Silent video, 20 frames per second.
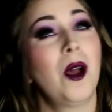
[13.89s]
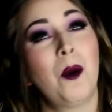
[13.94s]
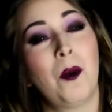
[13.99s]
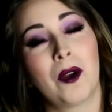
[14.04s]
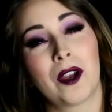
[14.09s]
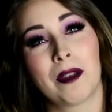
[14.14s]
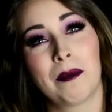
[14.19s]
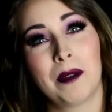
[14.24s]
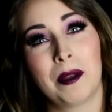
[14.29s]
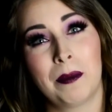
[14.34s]

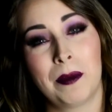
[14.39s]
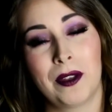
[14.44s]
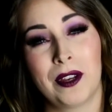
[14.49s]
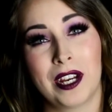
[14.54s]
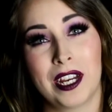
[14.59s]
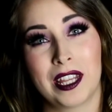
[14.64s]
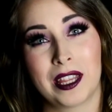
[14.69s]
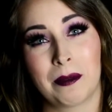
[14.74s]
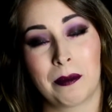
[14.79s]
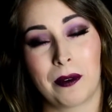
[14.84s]
Welcome to
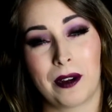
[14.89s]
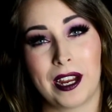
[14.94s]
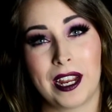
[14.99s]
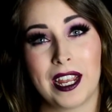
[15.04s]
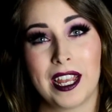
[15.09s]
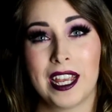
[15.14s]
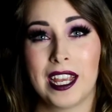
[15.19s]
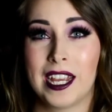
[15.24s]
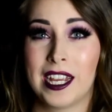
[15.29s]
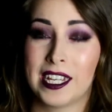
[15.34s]
Beauty and the
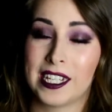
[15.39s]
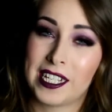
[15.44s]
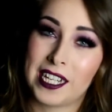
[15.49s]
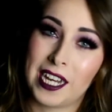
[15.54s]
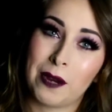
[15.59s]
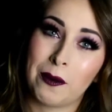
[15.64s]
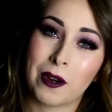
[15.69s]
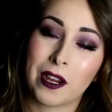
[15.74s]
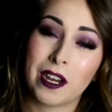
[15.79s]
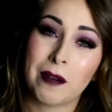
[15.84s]
Briegh.
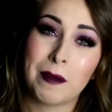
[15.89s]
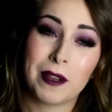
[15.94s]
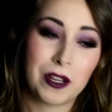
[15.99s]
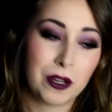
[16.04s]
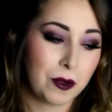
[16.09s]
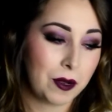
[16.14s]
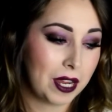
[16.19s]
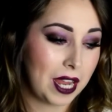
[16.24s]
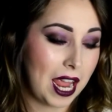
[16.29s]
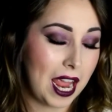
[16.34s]
Today we're going to be
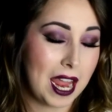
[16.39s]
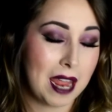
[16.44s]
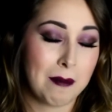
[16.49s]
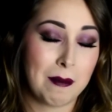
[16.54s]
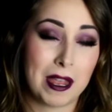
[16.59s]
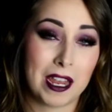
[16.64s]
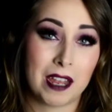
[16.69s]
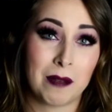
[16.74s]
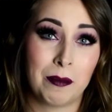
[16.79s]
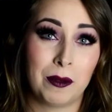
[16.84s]
doing a
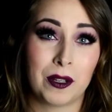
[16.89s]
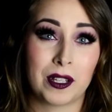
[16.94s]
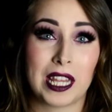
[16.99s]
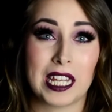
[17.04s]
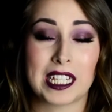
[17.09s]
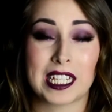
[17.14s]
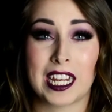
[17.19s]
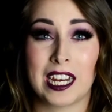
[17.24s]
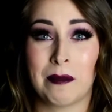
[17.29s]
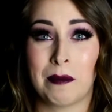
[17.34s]
makeup look
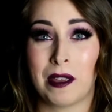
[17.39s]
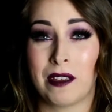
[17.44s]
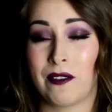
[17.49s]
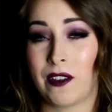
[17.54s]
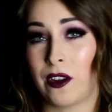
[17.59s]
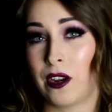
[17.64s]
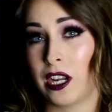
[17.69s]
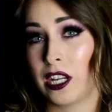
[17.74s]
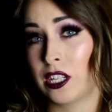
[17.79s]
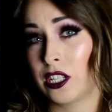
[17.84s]
that's going to be
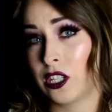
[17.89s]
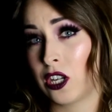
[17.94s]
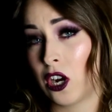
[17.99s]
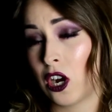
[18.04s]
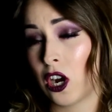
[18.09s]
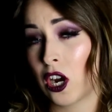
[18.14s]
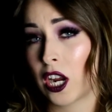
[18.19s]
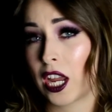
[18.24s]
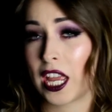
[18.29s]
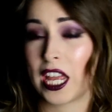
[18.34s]
very
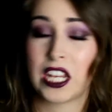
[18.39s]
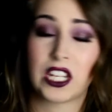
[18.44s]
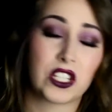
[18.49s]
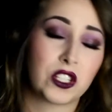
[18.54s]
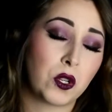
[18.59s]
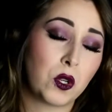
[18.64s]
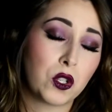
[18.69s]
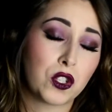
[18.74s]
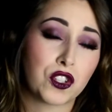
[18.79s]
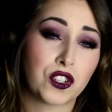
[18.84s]
dark,
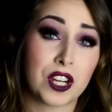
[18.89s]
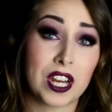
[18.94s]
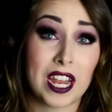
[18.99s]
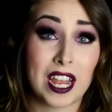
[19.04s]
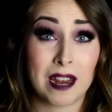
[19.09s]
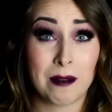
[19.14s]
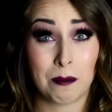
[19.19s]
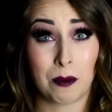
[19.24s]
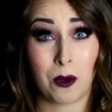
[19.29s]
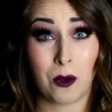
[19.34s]
sultry,
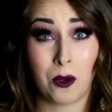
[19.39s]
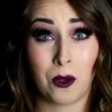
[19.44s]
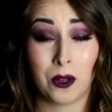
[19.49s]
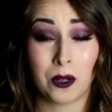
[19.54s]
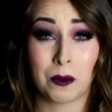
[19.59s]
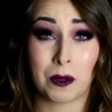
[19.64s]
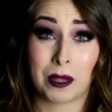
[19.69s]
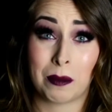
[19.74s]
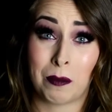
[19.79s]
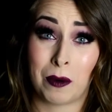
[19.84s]
and
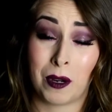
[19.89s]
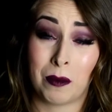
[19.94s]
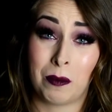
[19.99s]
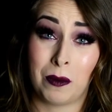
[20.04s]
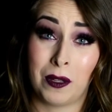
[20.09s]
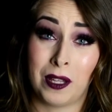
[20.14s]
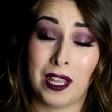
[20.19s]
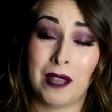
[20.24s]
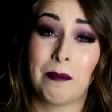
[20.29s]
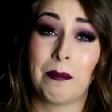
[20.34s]
bold with
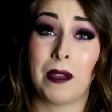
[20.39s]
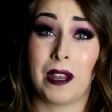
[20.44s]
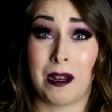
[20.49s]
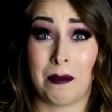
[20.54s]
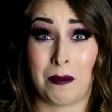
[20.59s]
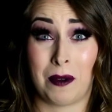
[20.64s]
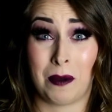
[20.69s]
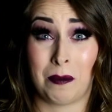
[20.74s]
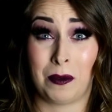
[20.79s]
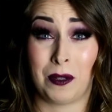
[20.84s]
purple lip and
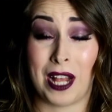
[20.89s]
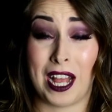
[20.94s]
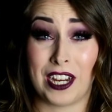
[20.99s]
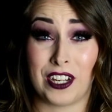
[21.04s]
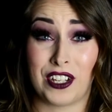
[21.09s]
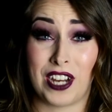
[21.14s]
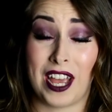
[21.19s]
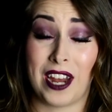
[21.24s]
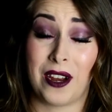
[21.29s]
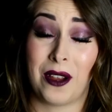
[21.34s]
a purple
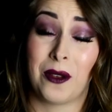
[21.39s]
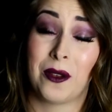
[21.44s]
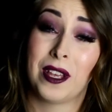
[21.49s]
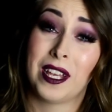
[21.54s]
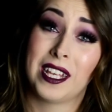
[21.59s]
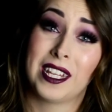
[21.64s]
eyeshadow.